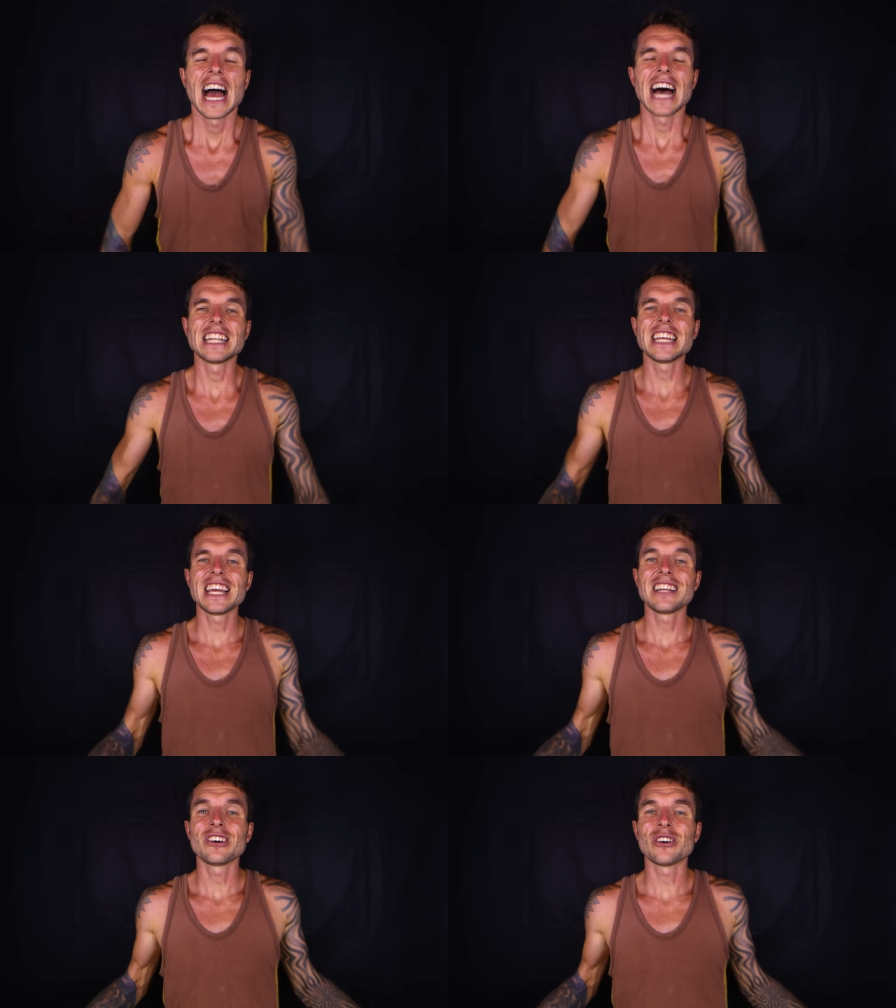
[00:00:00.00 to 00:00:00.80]
And
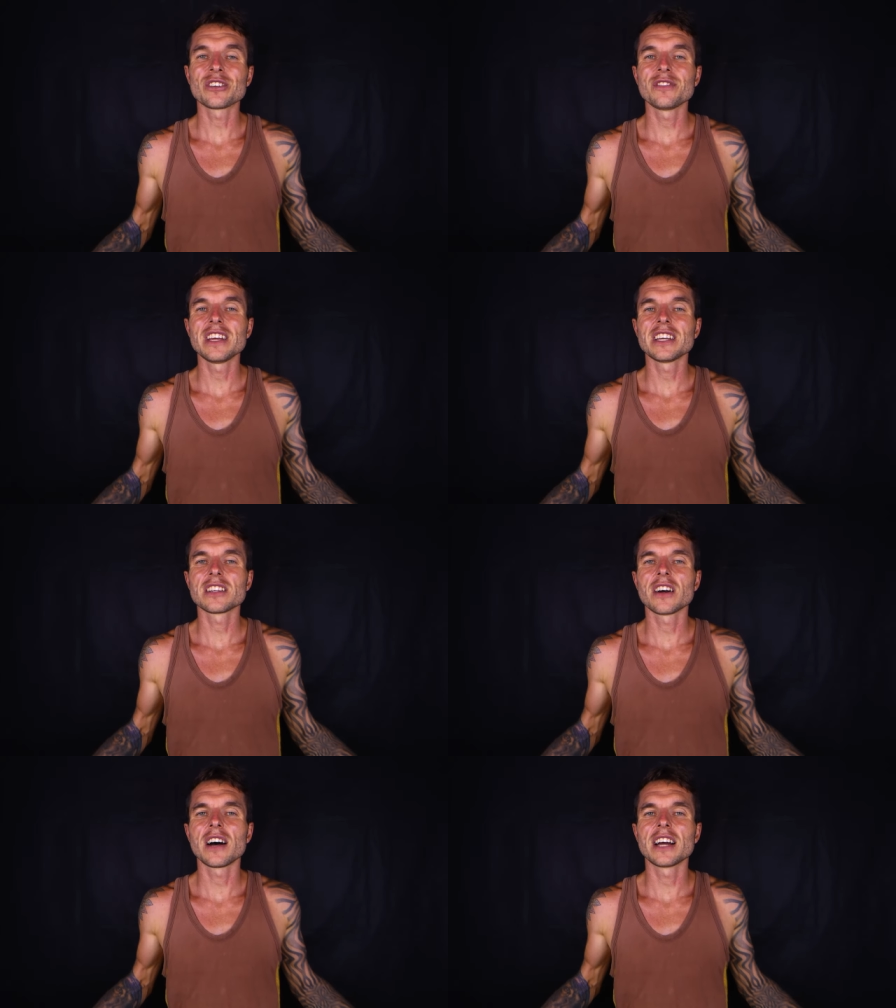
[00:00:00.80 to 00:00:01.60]
then on a vegan
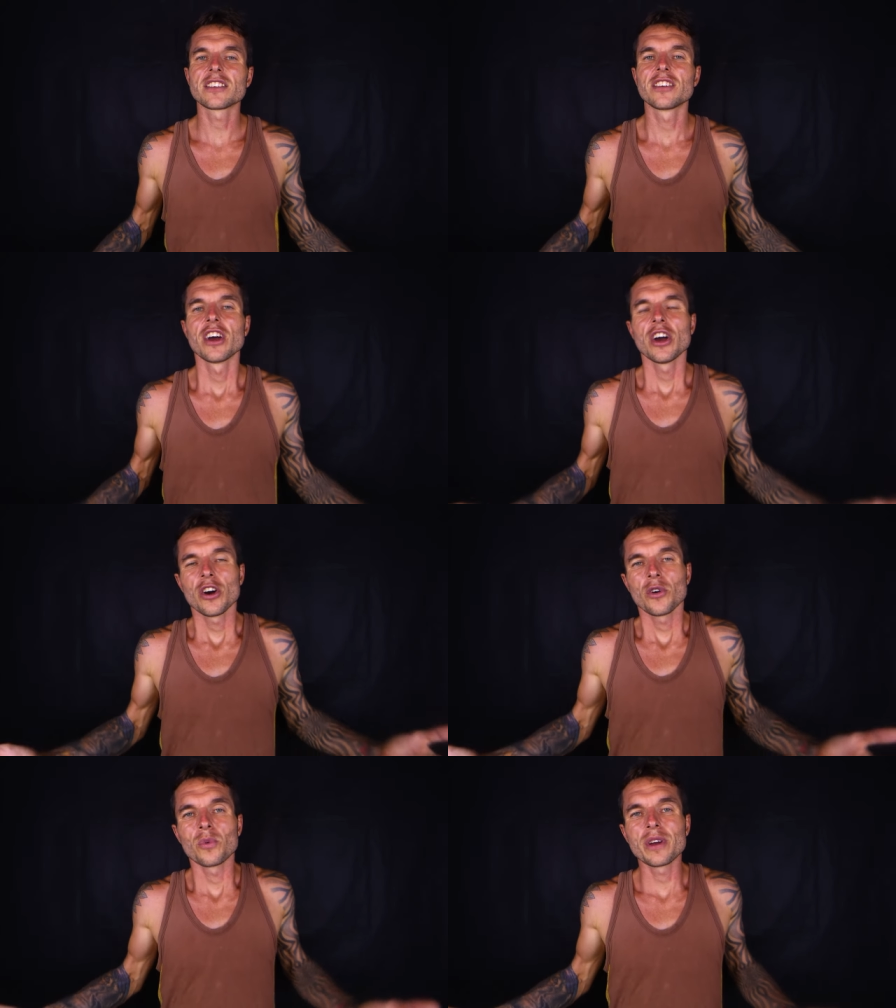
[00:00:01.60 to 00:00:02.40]
diet
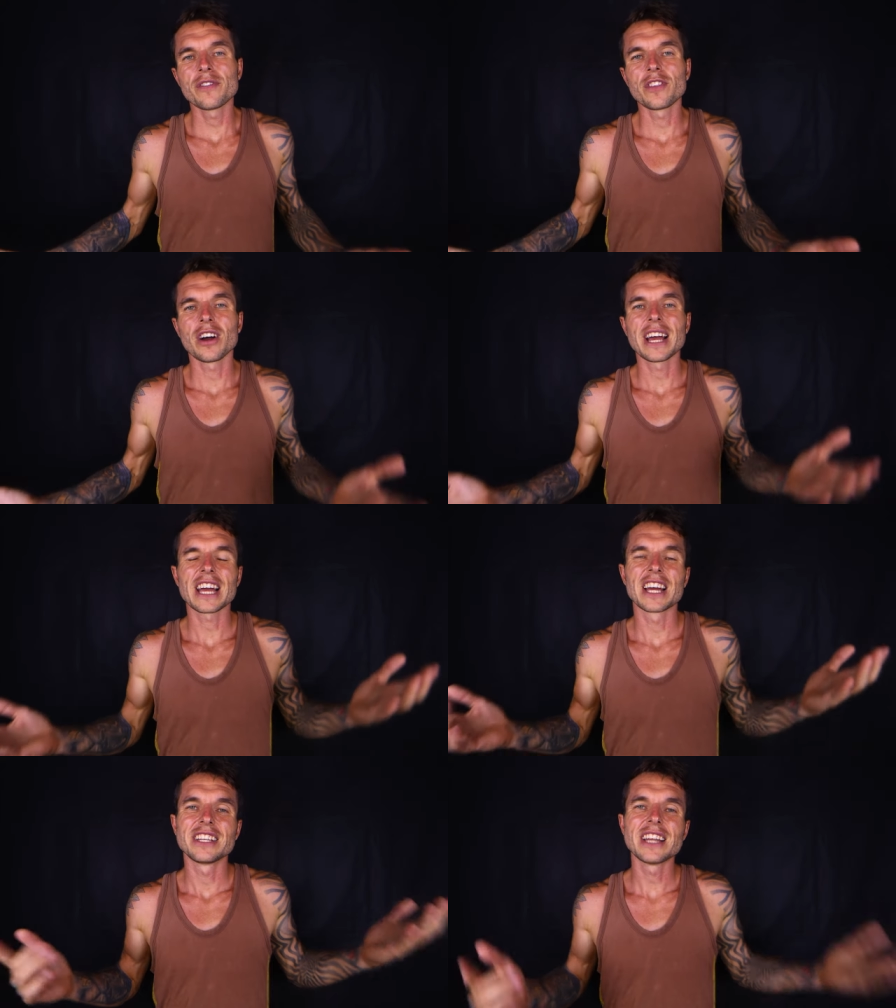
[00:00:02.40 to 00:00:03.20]
with
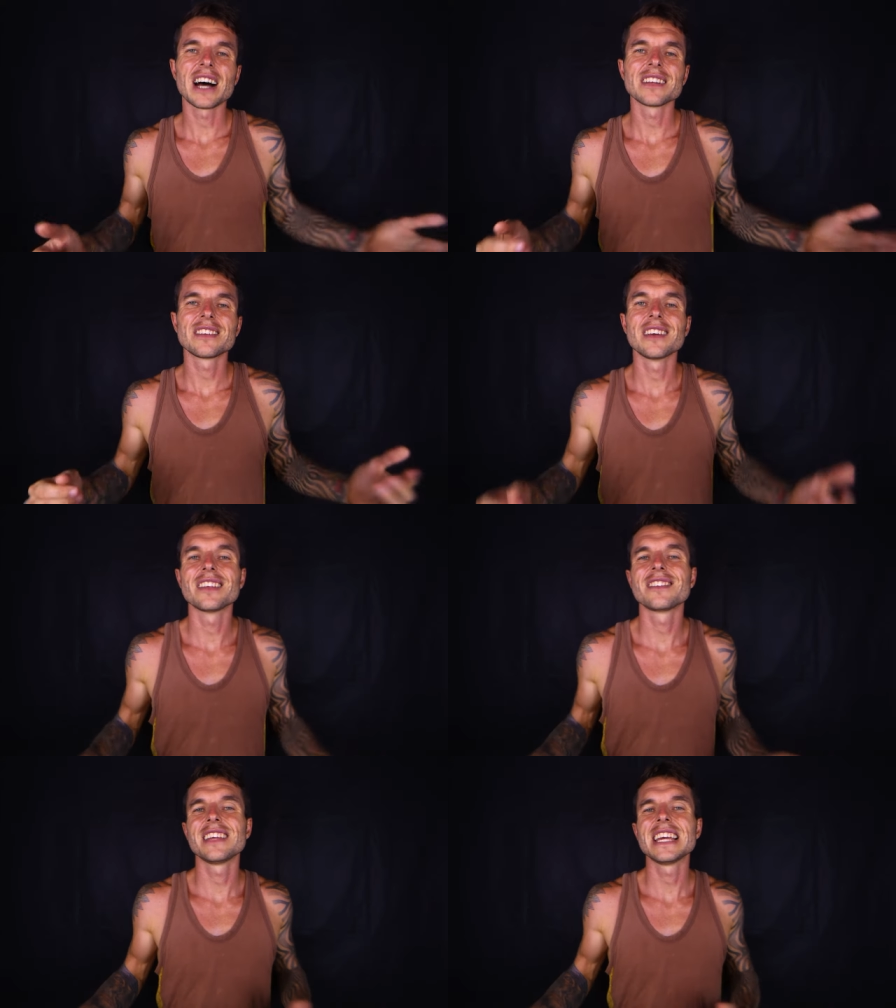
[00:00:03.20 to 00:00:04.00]
like nuts,
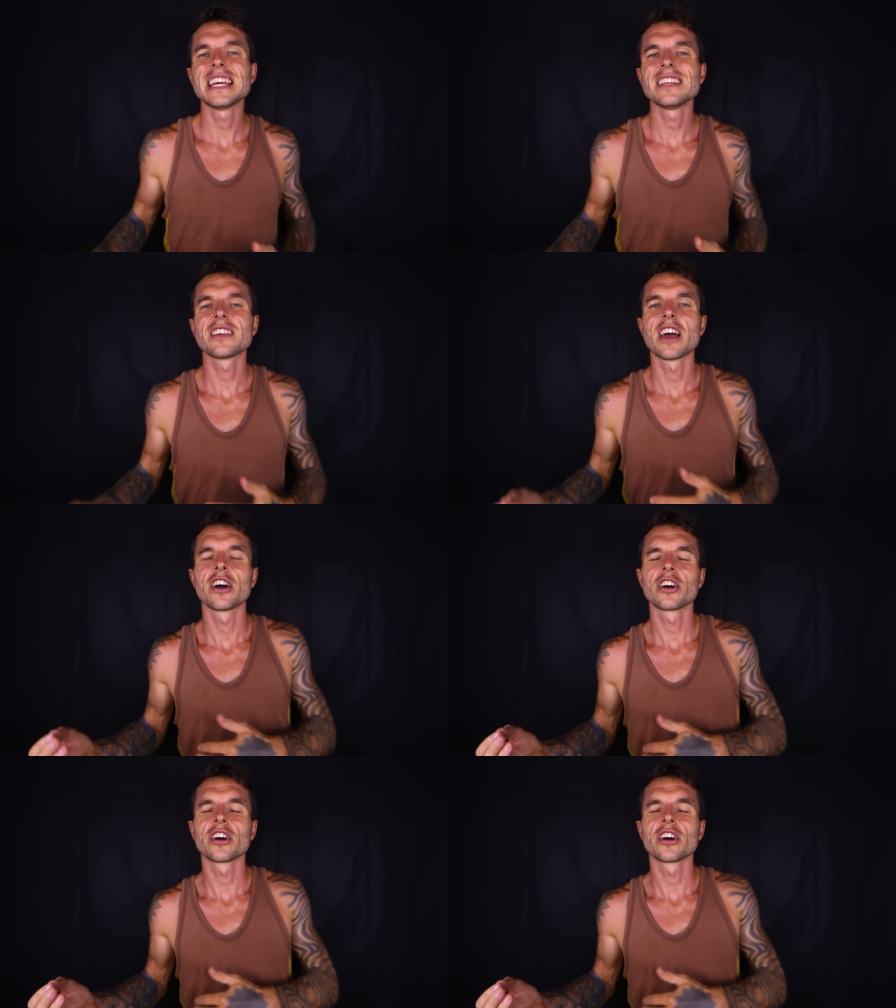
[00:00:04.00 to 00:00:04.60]
seeds,